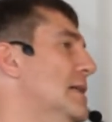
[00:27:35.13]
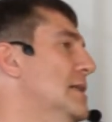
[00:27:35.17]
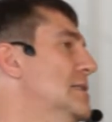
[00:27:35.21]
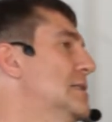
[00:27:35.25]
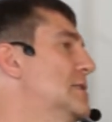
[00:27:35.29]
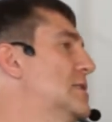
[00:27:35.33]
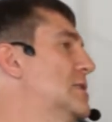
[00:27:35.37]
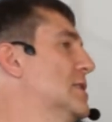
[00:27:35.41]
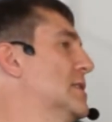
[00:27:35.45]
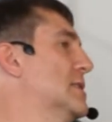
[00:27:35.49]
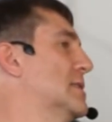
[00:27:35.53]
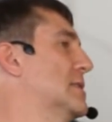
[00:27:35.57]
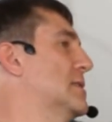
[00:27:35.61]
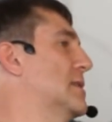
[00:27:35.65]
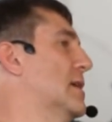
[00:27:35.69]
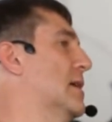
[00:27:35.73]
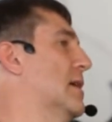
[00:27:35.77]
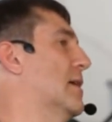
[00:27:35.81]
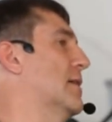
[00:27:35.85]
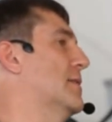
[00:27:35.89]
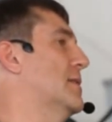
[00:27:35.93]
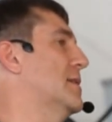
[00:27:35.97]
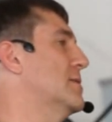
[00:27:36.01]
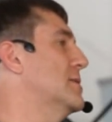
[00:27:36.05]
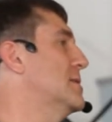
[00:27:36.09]
is just
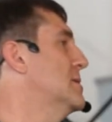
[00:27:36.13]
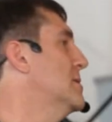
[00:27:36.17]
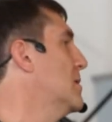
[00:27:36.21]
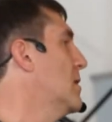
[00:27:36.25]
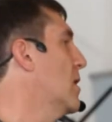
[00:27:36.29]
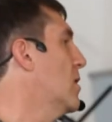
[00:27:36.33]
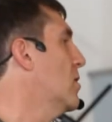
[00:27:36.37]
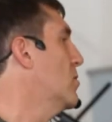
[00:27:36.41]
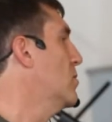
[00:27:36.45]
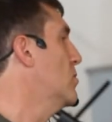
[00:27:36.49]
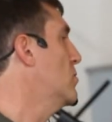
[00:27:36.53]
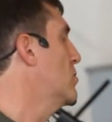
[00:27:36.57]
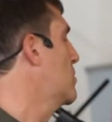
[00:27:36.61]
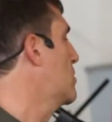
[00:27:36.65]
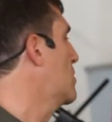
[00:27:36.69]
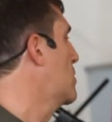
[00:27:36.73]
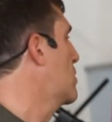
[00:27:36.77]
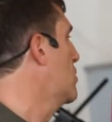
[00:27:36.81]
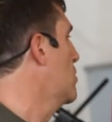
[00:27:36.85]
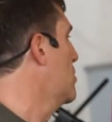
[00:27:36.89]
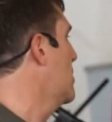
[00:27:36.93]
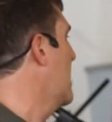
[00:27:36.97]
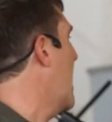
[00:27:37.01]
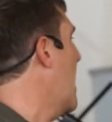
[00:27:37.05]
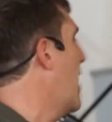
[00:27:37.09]
uh, there's no
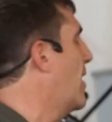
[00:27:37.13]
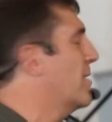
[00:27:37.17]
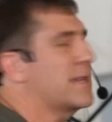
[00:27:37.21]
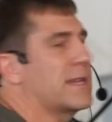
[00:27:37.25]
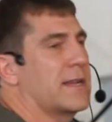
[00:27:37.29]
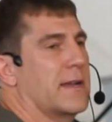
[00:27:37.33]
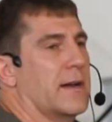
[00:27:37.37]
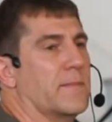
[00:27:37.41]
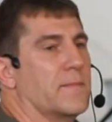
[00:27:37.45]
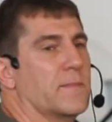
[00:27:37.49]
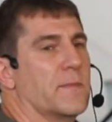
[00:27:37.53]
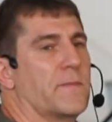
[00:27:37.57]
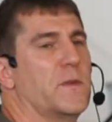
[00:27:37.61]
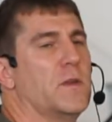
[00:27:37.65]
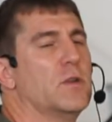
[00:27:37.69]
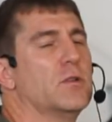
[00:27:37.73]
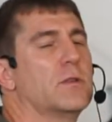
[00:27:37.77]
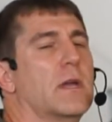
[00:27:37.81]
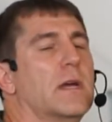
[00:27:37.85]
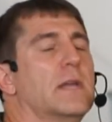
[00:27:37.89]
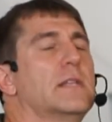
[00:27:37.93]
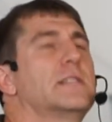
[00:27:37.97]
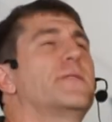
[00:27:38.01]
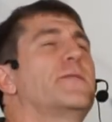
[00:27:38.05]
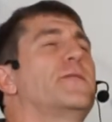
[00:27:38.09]
good outcome.
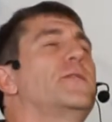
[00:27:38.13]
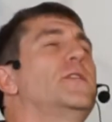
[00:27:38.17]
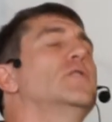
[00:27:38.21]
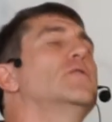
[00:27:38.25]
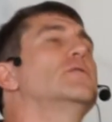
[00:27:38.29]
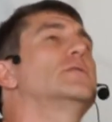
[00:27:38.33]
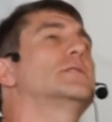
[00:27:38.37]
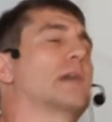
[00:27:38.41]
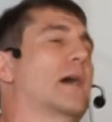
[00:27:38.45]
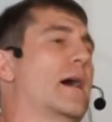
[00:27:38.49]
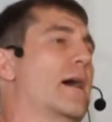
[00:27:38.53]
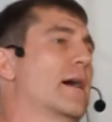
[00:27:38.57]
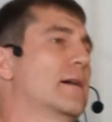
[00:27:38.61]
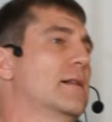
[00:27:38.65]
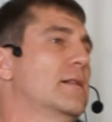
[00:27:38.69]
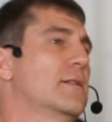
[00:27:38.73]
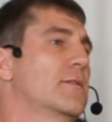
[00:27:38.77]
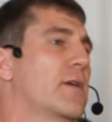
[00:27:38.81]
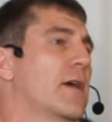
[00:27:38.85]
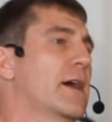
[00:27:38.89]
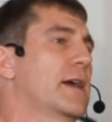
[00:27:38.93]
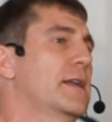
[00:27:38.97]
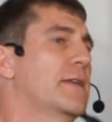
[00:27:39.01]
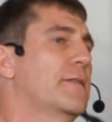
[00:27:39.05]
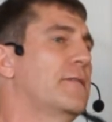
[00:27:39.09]
Fut- it's
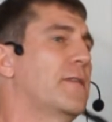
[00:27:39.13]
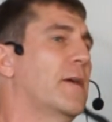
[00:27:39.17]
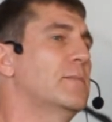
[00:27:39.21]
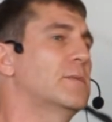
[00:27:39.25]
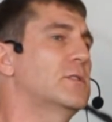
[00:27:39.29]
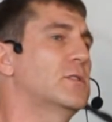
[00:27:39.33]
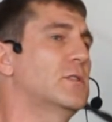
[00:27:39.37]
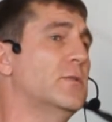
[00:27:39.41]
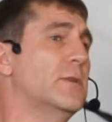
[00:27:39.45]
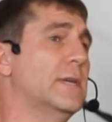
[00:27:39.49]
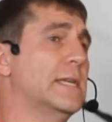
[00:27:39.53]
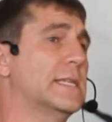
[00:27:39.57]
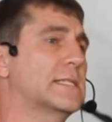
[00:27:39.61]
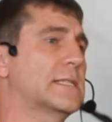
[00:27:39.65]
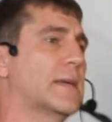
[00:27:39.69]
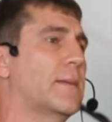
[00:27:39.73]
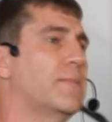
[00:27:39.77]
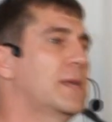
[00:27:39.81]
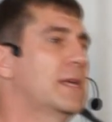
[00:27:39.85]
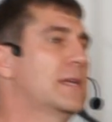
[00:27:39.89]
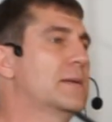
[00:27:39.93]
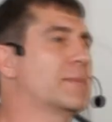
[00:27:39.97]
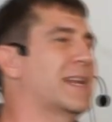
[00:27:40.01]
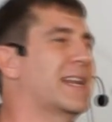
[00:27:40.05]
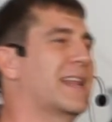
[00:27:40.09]
futile, right? If I'm doing
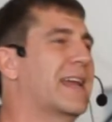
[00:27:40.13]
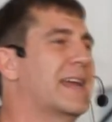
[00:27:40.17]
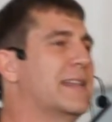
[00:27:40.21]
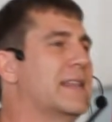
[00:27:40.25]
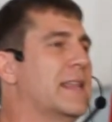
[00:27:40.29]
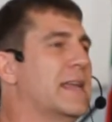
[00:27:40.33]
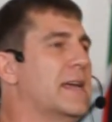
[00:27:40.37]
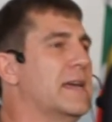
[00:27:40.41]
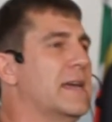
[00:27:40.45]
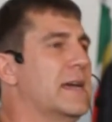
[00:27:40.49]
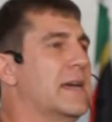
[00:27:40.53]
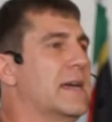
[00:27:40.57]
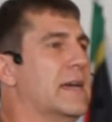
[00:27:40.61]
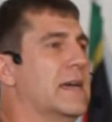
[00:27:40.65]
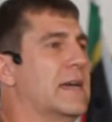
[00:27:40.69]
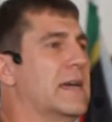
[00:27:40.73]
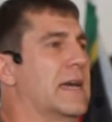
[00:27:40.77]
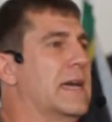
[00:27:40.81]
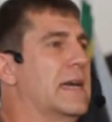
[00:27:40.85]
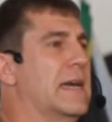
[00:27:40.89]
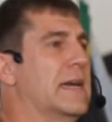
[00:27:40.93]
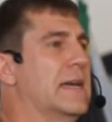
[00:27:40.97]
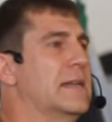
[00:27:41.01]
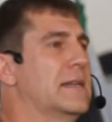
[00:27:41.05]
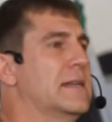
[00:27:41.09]
something, but at,
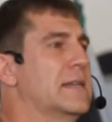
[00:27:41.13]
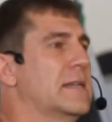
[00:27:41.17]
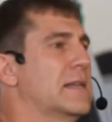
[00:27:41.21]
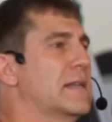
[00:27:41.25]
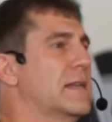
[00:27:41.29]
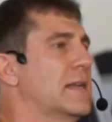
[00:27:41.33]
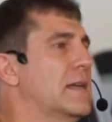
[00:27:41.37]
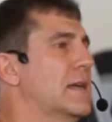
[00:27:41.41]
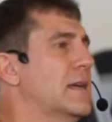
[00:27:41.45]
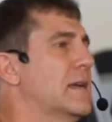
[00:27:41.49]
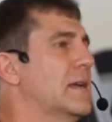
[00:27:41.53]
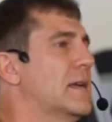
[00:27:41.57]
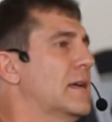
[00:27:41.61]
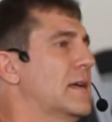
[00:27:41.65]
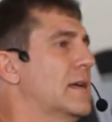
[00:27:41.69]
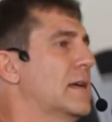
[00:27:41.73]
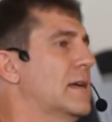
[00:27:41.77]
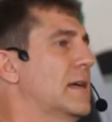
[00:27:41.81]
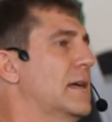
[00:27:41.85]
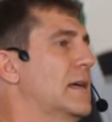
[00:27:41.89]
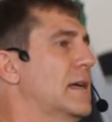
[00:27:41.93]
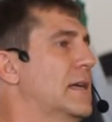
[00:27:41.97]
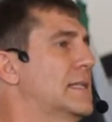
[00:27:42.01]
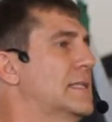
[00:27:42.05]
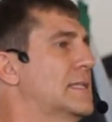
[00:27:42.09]
and
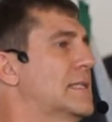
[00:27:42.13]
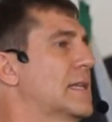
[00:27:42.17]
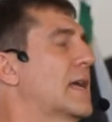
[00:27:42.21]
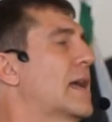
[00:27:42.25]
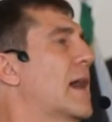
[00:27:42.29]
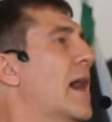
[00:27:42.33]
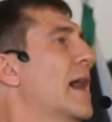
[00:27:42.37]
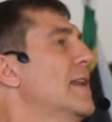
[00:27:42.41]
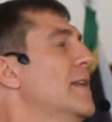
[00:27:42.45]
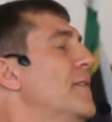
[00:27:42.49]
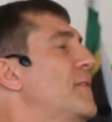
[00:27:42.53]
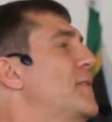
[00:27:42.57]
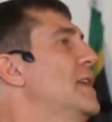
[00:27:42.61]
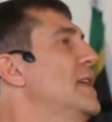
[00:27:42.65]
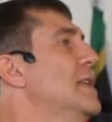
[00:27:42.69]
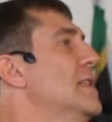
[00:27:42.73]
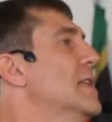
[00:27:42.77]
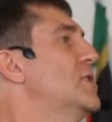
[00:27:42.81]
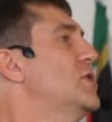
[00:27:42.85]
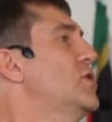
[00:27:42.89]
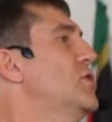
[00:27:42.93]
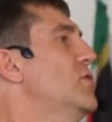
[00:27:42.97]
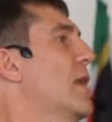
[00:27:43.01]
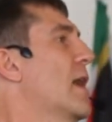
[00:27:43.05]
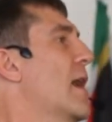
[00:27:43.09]
it's the kind of
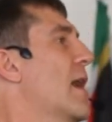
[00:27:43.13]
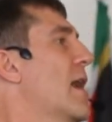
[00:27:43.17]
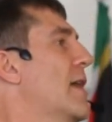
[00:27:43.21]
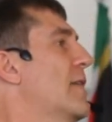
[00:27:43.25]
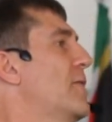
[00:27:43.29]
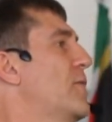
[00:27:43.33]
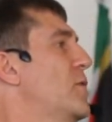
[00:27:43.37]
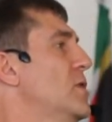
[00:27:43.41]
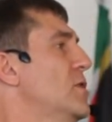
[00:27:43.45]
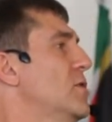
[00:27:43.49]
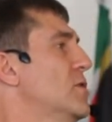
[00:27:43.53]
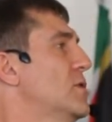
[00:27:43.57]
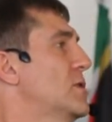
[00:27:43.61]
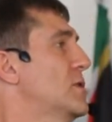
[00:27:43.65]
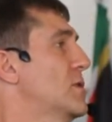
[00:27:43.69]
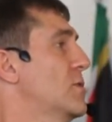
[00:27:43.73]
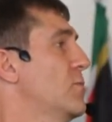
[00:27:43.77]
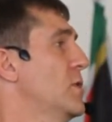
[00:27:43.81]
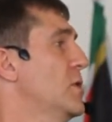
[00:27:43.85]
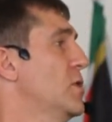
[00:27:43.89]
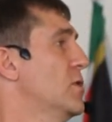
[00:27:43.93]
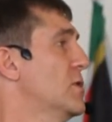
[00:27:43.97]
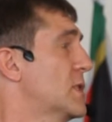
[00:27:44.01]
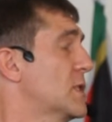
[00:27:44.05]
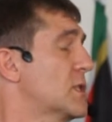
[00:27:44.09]
thing that you have when you,
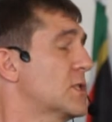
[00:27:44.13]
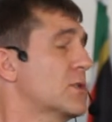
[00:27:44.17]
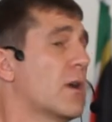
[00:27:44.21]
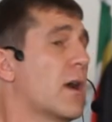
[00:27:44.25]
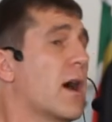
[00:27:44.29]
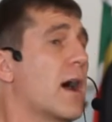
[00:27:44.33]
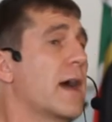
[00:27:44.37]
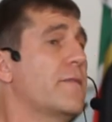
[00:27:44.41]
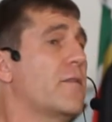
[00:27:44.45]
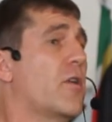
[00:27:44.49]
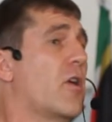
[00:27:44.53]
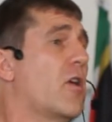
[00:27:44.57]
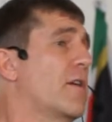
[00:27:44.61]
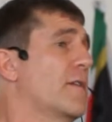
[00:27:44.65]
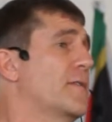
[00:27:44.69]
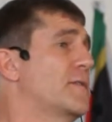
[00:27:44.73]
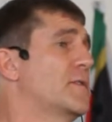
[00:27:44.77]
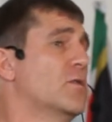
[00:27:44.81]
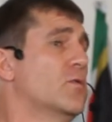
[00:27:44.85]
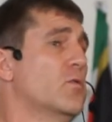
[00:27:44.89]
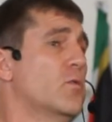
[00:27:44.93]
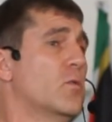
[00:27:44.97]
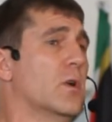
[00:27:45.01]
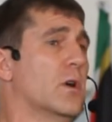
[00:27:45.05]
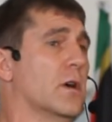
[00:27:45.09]
when you strive
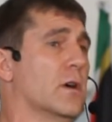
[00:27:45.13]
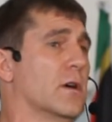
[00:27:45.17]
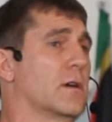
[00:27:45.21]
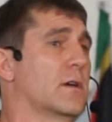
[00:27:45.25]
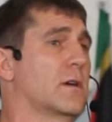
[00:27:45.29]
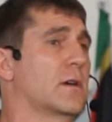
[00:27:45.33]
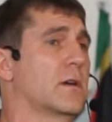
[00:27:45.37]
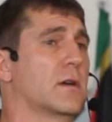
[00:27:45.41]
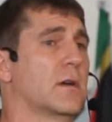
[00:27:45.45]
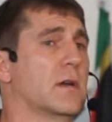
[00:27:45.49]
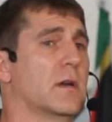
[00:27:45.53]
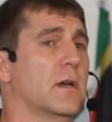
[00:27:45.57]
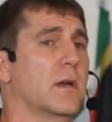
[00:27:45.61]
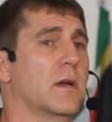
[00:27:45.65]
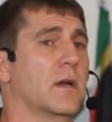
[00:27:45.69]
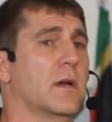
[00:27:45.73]
after work